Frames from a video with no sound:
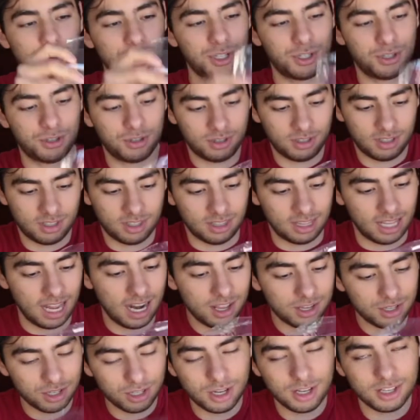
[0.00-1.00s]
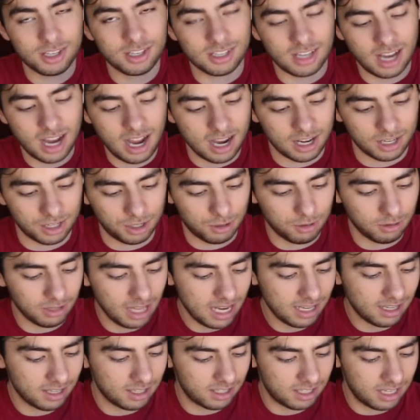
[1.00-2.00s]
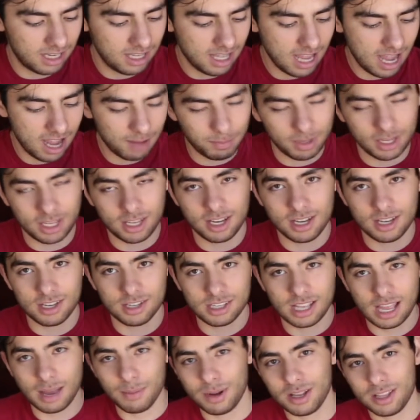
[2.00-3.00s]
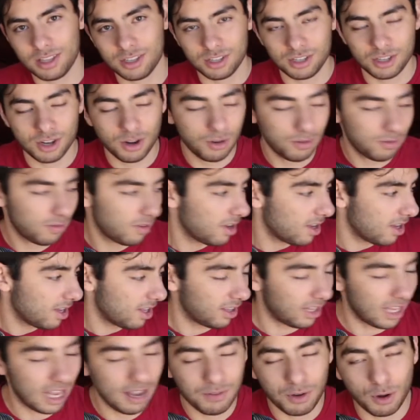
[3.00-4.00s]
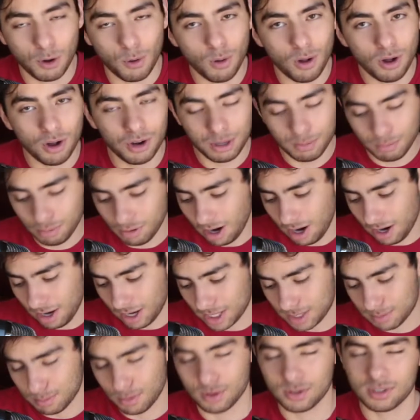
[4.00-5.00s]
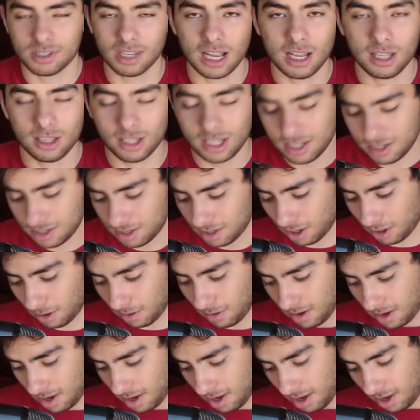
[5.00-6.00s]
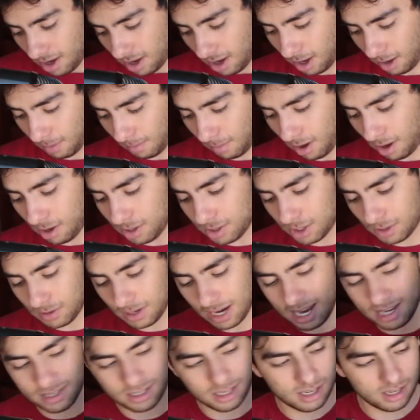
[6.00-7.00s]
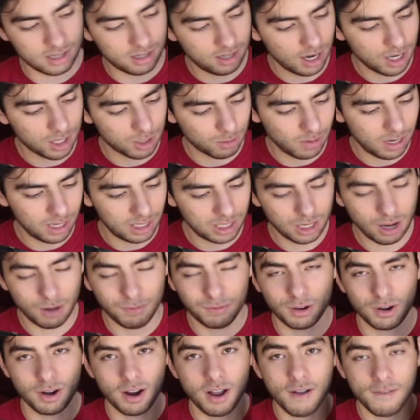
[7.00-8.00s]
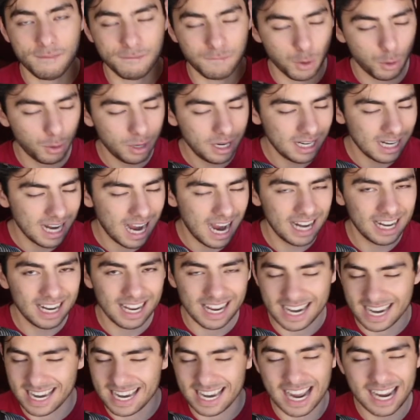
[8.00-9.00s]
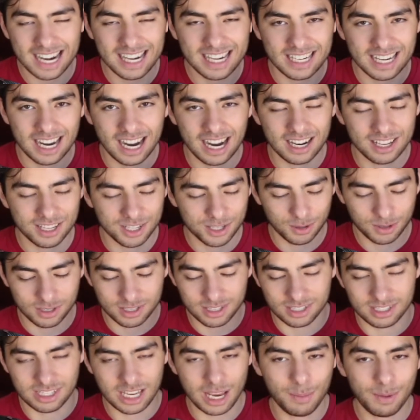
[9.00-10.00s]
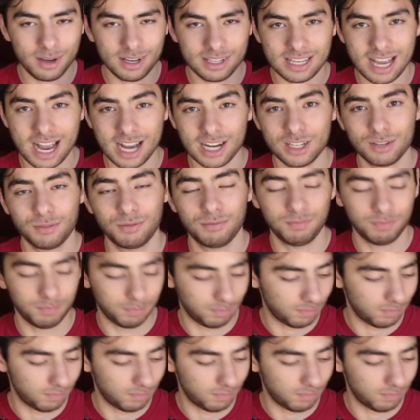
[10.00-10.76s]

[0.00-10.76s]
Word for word: which that is a good sign. You like to see that because that means, you know, they have quality products most likely. So um, also guys, this does retail for $49.99. So it's the same exact